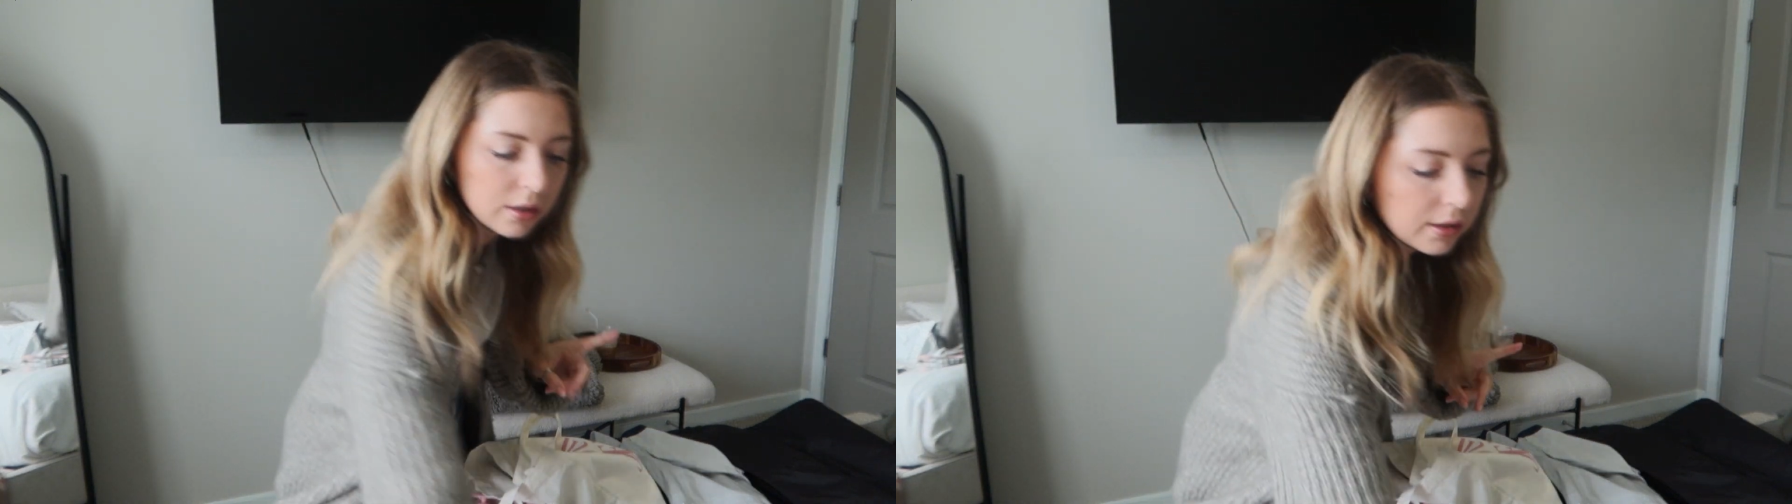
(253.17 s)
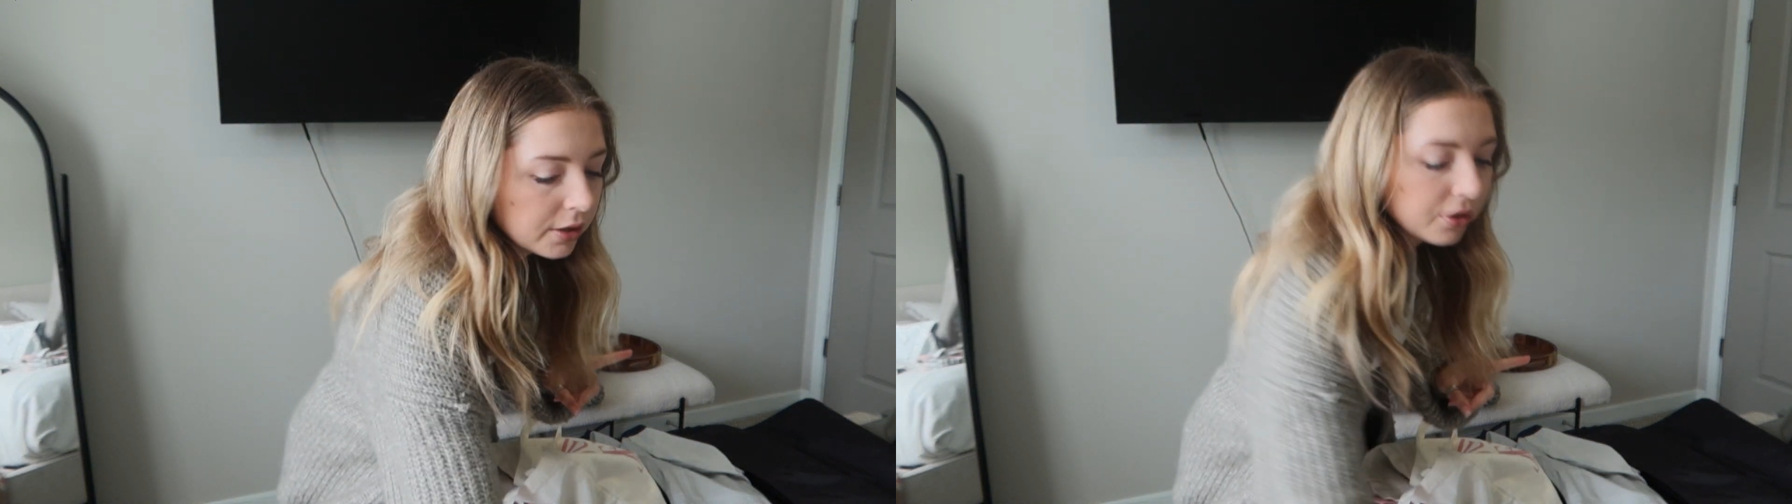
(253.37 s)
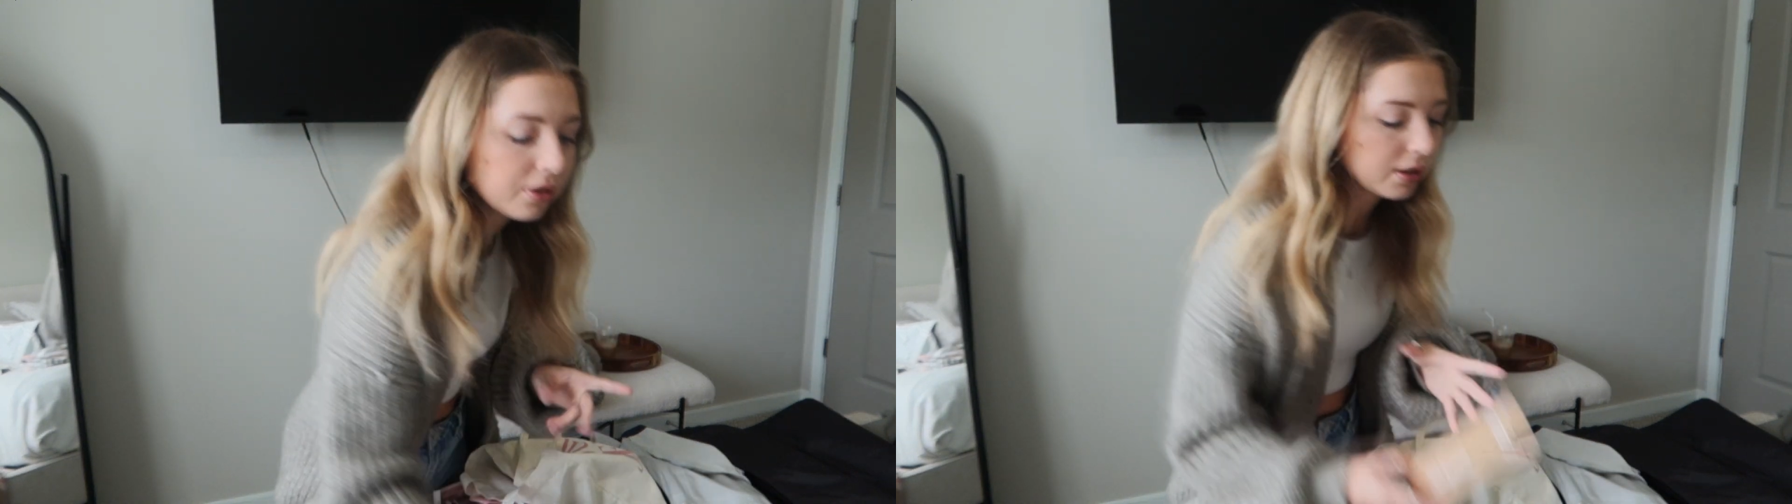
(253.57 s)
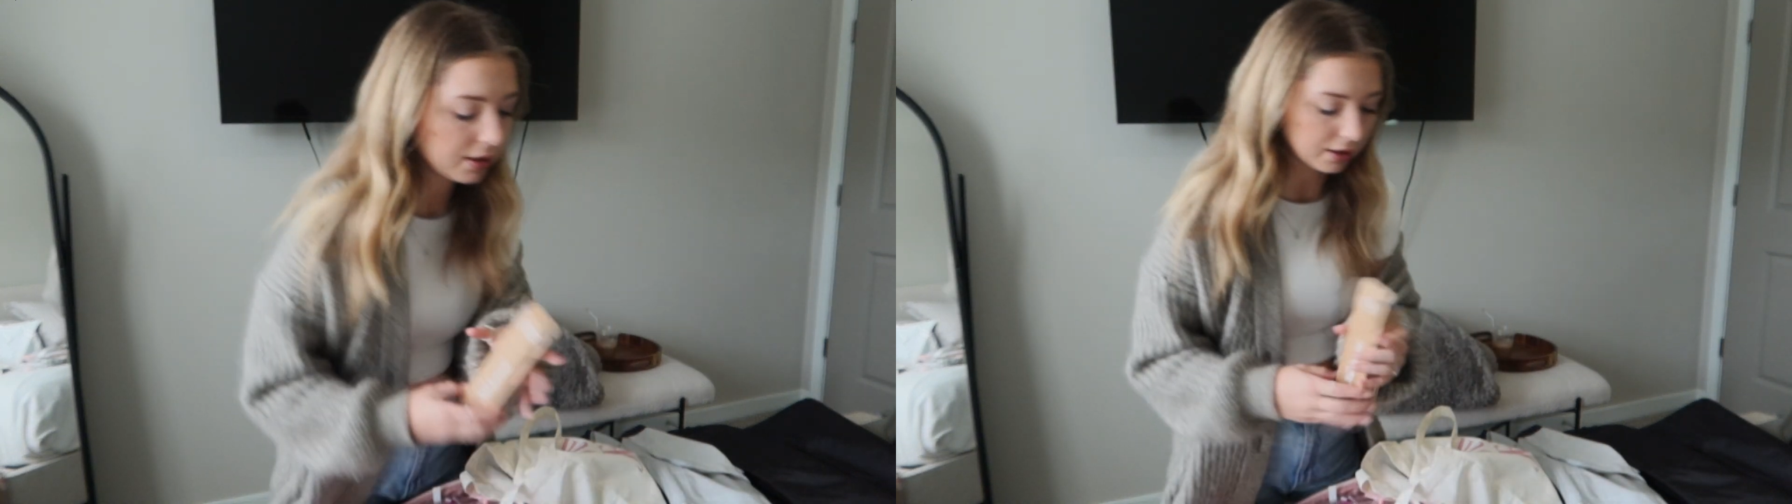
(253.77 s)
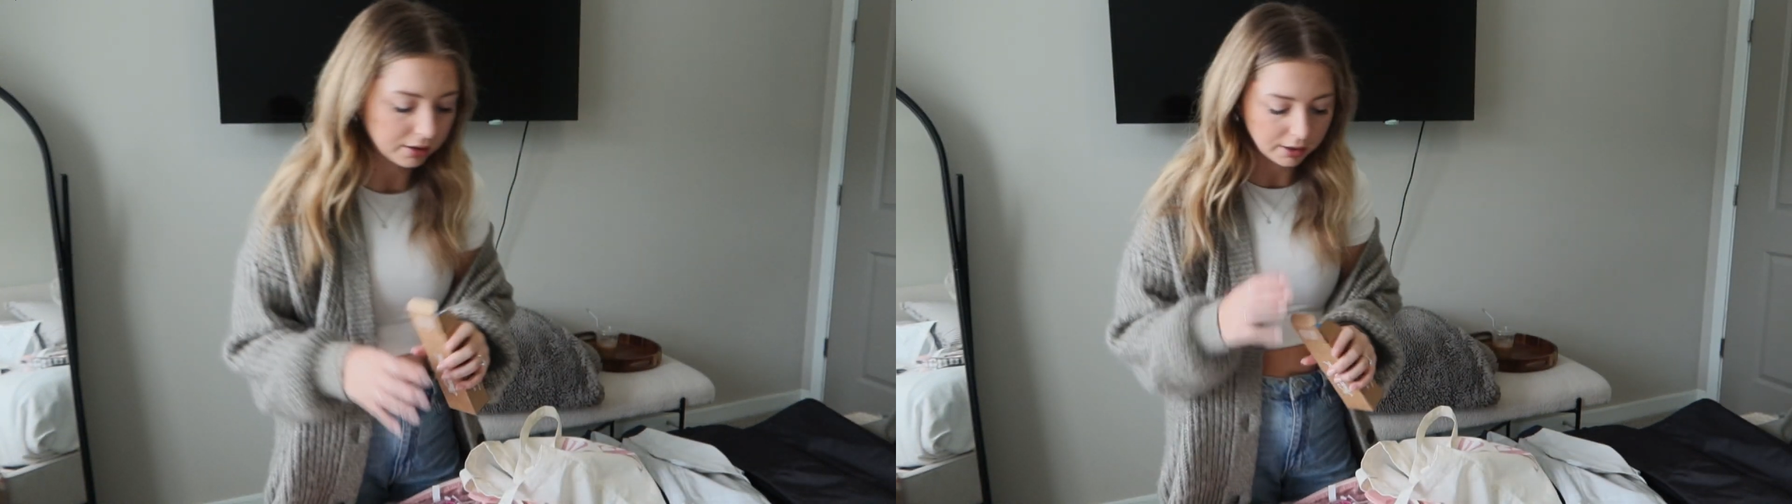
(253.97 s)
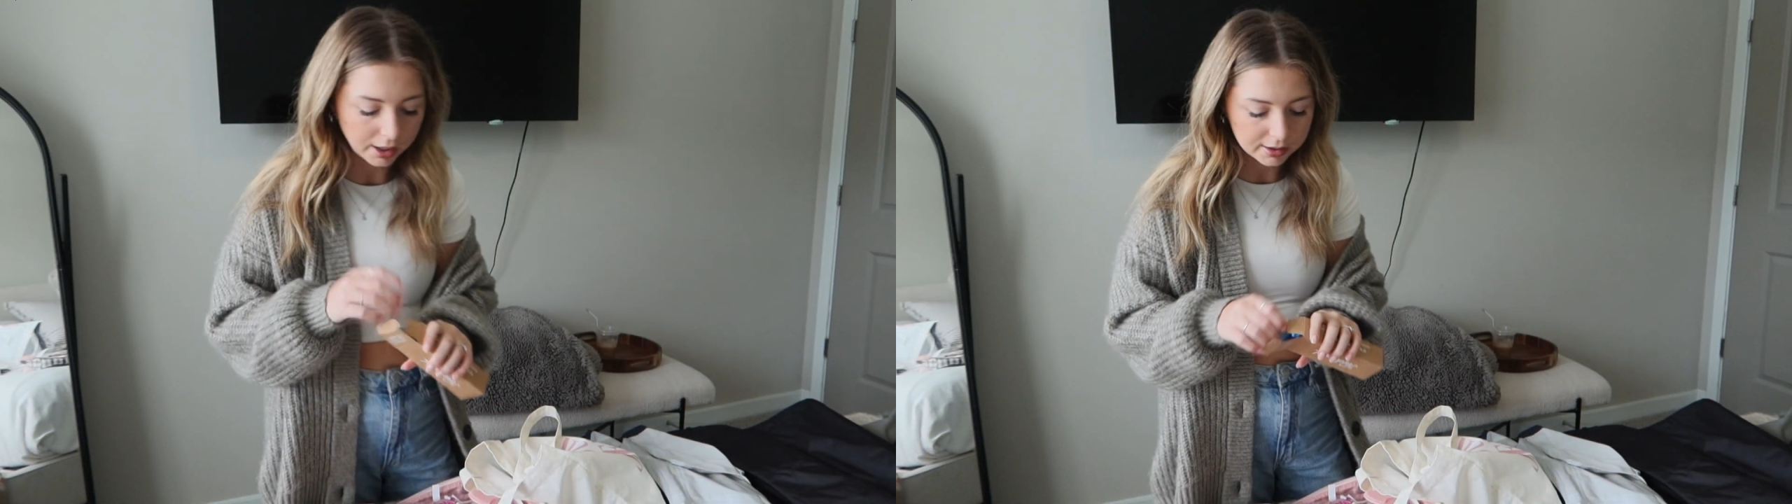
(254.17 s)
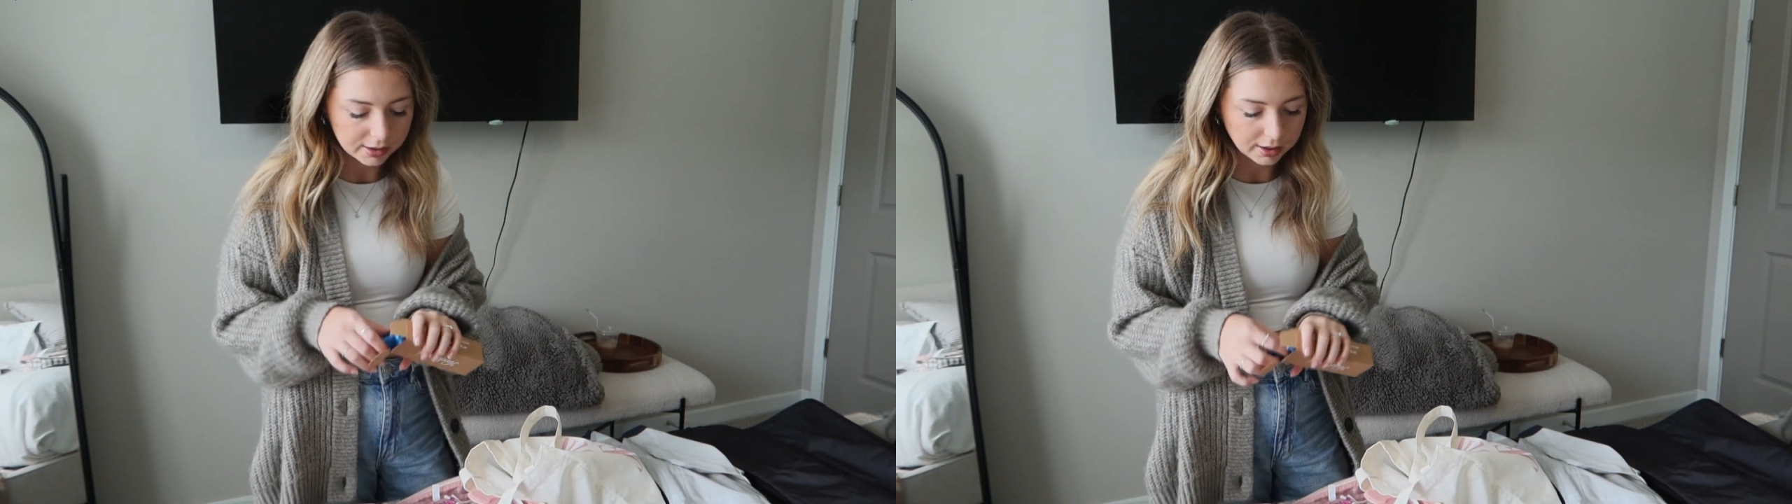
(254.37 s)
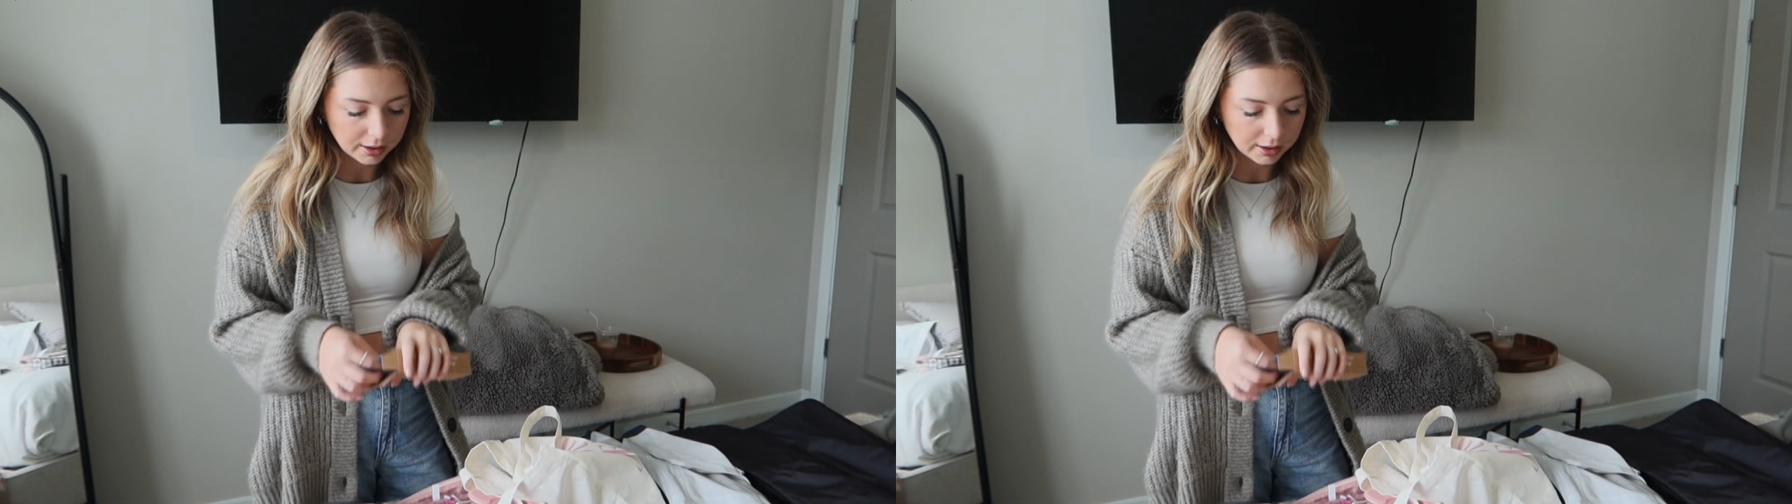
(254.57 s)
These are the sunglasses